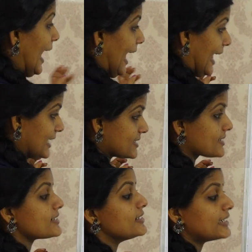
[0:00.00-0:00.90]

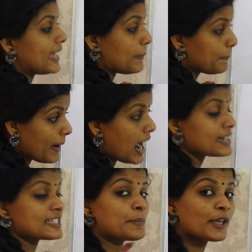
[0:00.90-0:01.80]
external
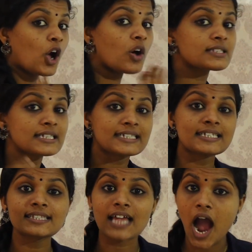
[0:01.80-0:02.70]
parts because it
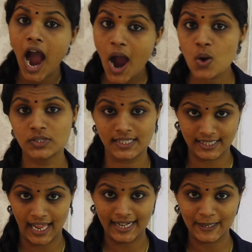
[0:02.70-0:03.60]
is
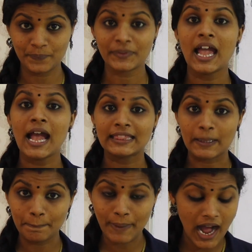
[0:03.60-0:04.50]
outside. The
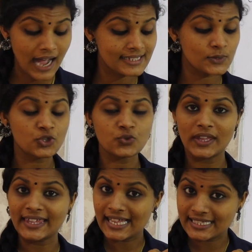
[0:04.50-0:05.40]
parts which we
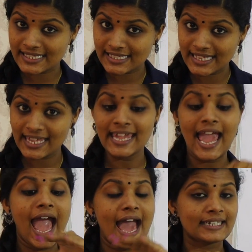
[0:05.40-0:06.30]
can
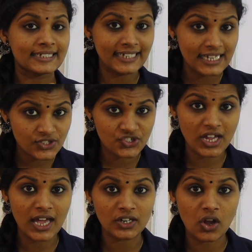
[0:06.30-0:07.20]
see and touch
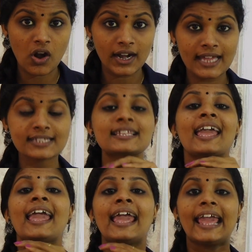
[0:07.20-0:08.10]
are known as
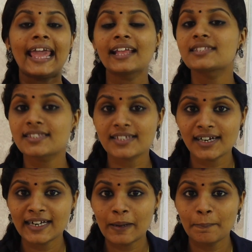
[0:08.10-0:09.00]

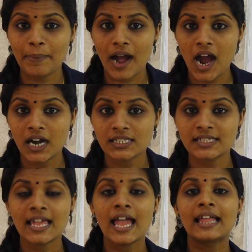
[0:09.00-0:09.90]
external parts,
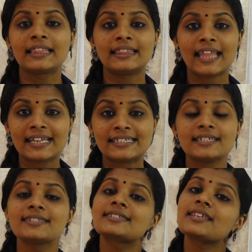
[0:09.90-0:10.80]
that
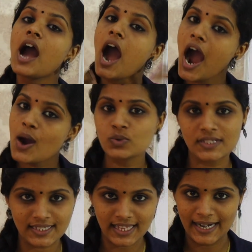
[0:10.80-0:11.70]
is
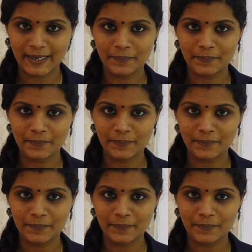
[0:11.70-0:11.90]
outside.